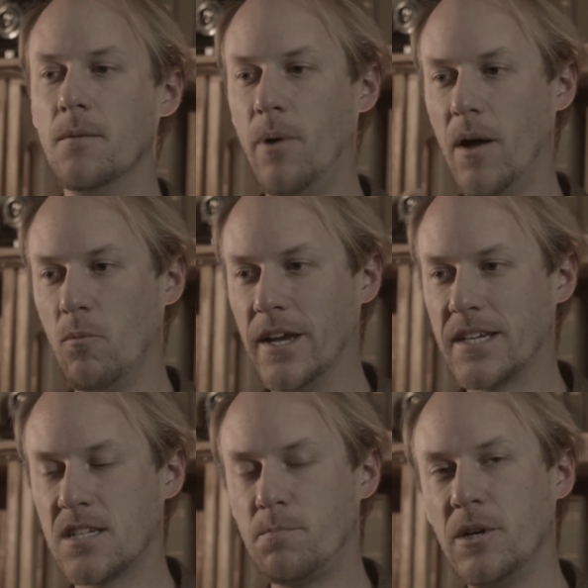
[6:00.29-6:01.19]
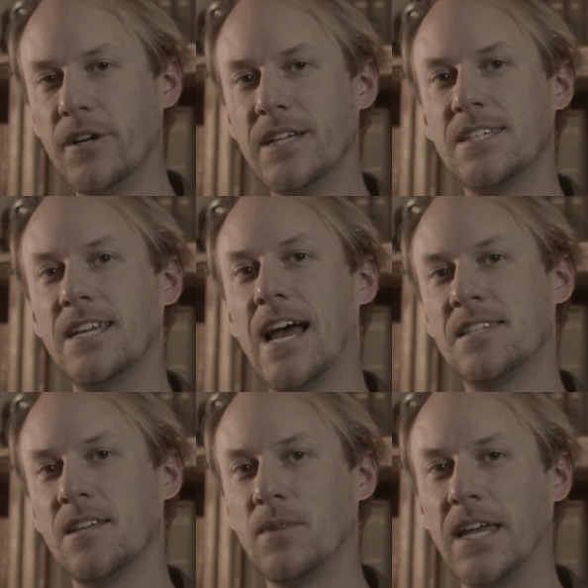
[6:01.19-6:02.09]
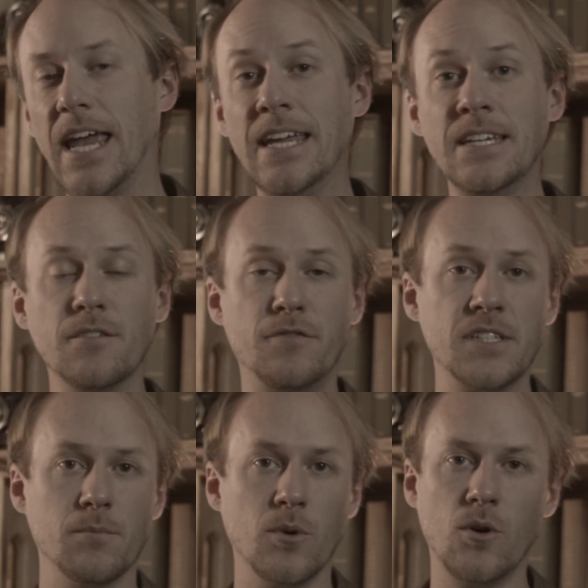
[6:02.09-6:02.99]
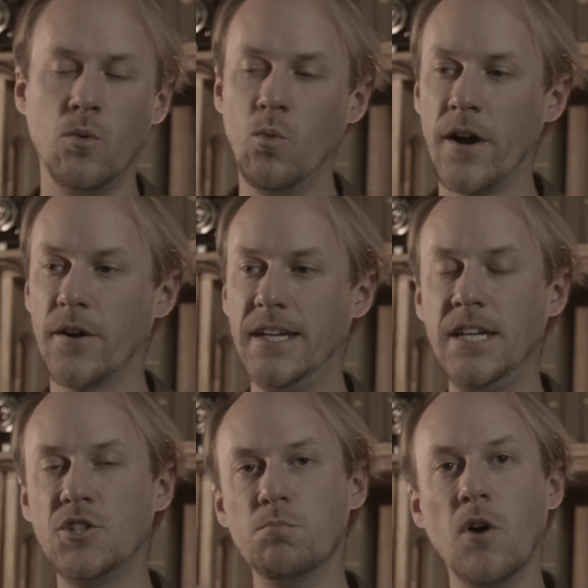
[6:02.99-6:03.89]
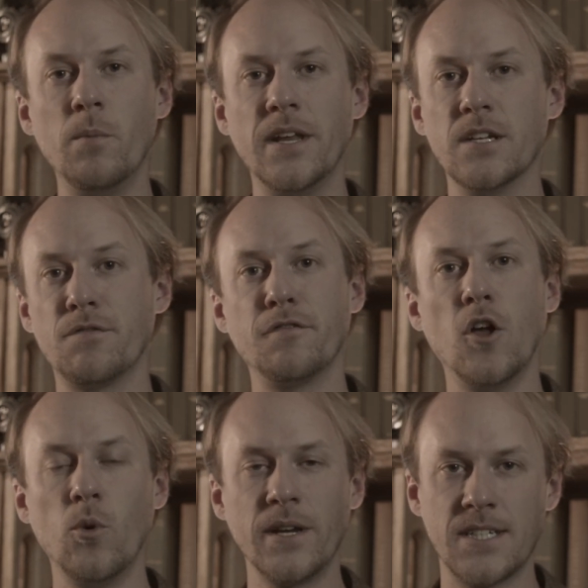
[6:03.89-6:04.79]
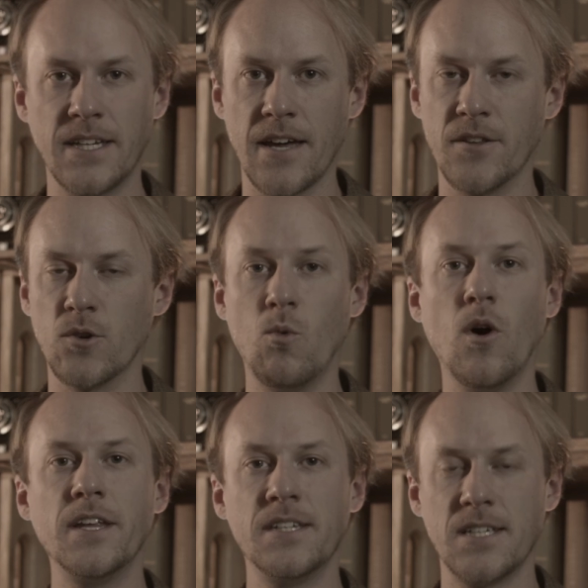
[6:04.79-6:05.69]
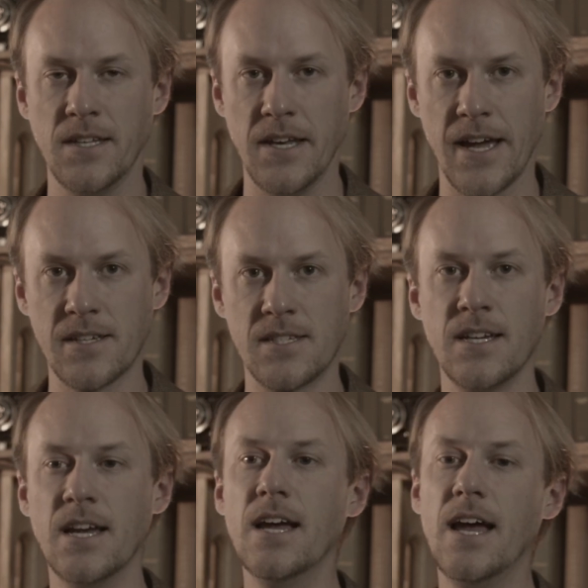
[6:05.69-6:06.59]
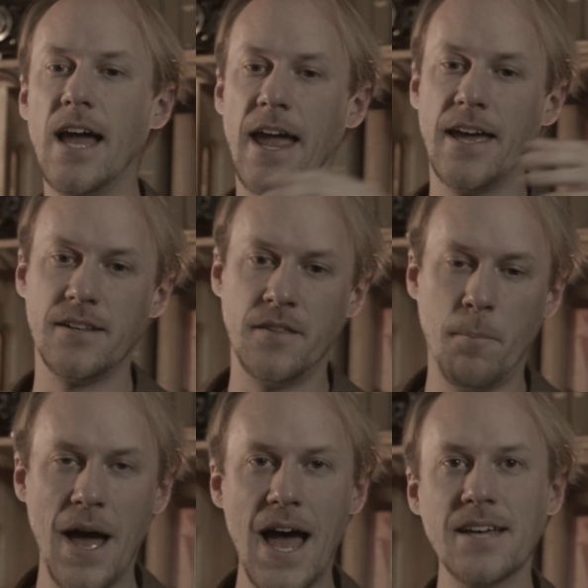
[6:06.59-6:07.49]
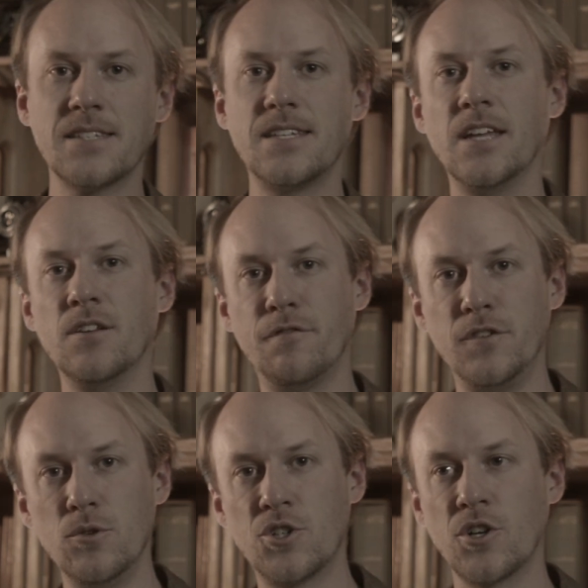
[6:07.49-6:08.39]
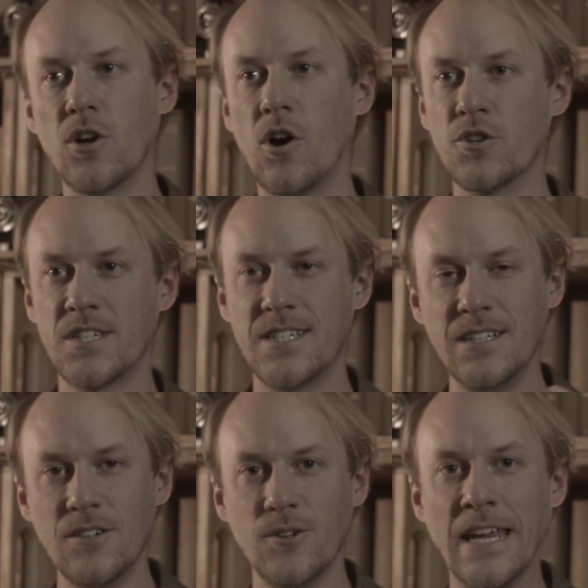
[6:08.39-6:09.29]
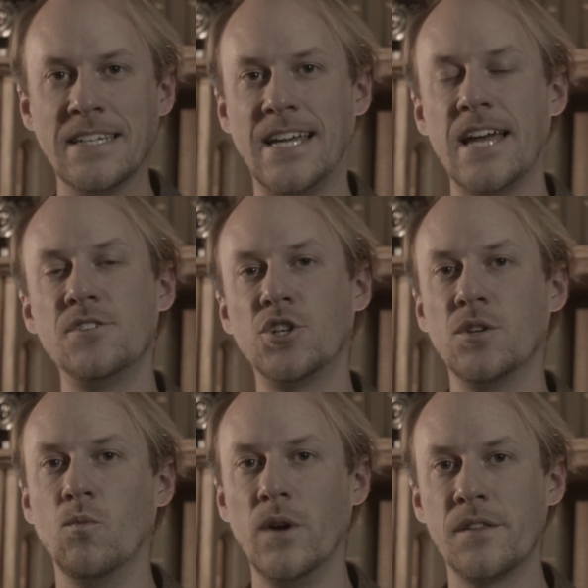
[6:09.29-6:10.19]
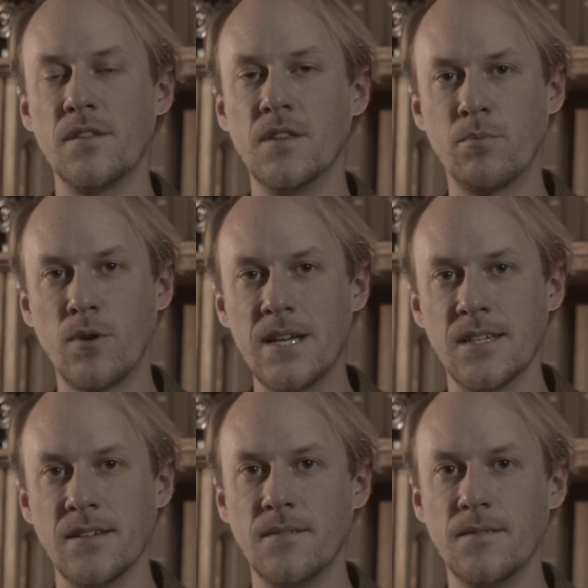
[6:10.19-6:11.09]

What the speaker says: but we experience it as something indivisible, where each moment is flowing together, one into the next, and the past and the future are still in tension with the present.